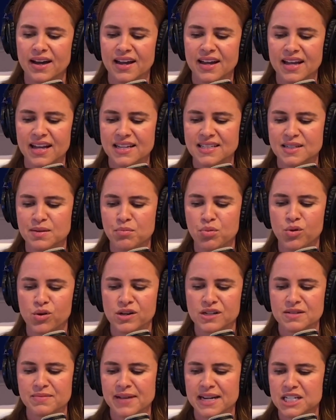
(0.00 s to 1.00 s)
it's
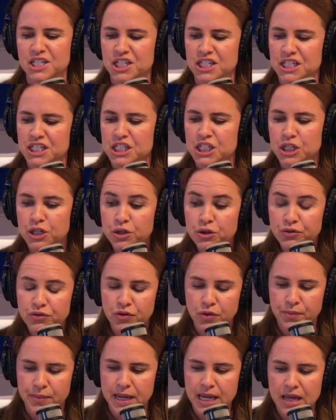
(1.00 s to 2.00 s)
important to mention too,
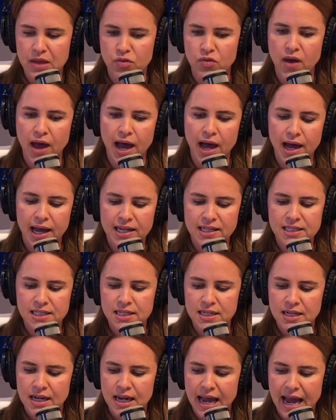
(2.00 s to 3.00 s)
for me, that
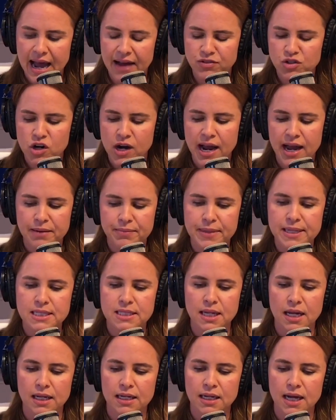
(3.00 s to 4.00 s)
after I had my
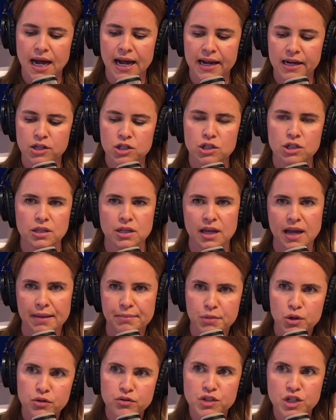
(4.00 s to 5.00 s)
son, I
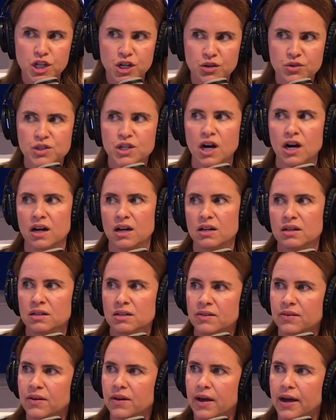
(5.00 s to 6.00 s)
moved to Utah.
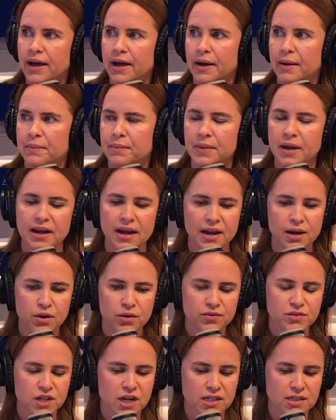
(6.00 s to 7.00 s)
And I know
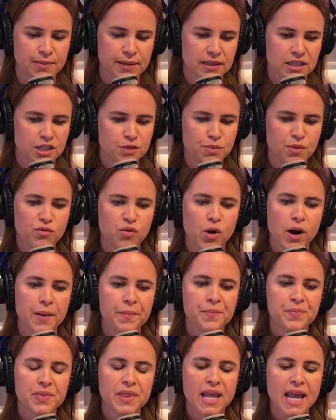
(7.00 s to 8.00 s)
I've talked about this before.
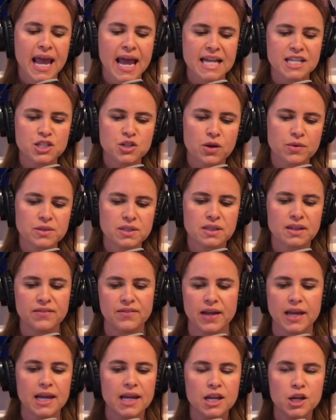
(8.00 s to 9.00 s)
And so I was
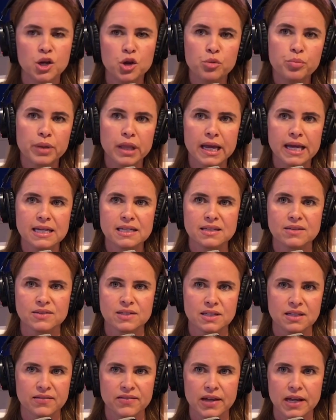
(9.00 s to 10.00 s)
living in a new place. I
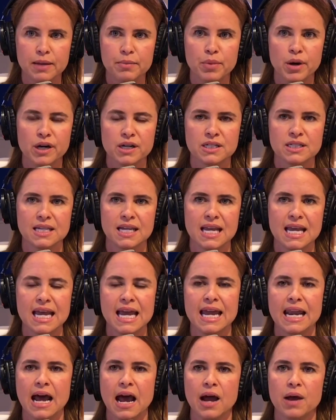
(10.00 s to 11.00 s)
was living in Park City
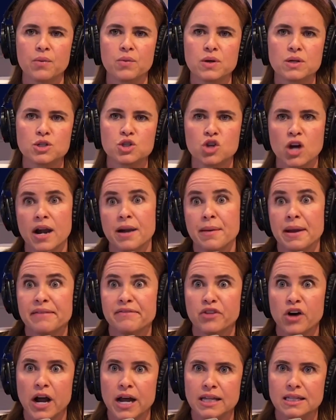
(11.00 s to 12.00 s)
and I was trying to make
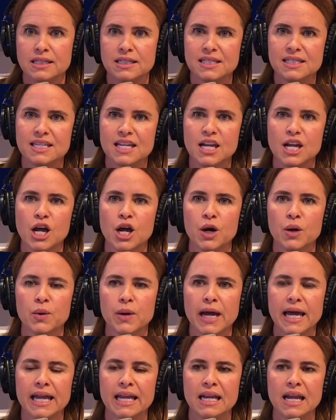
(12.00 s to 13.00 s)
friends,
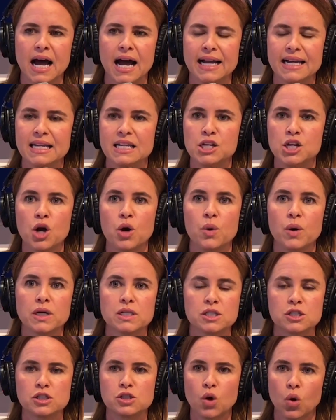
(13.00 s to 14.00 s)
and I didn't know a
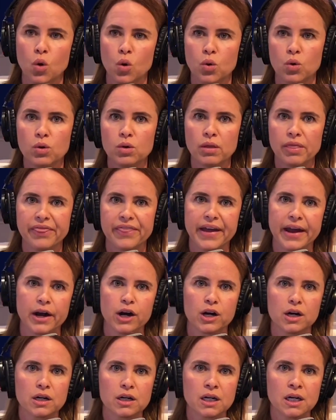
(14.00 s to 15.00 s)
soul
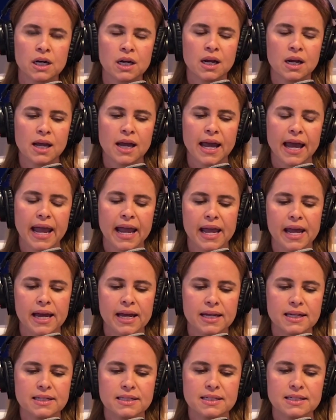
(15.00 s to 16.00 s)
there.
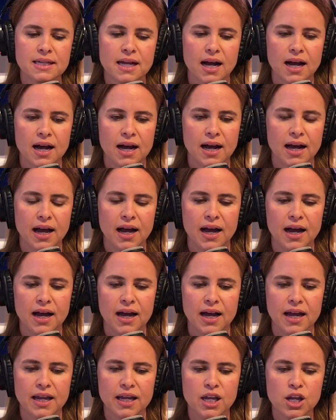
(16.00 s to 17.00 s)
And,
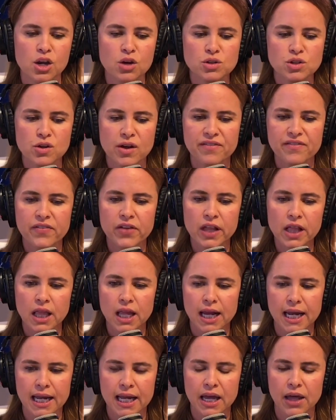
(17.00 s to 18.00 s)
so I feel
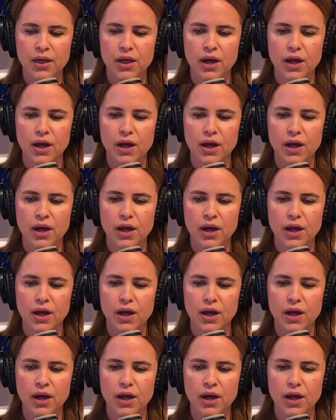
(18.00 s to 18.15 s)
like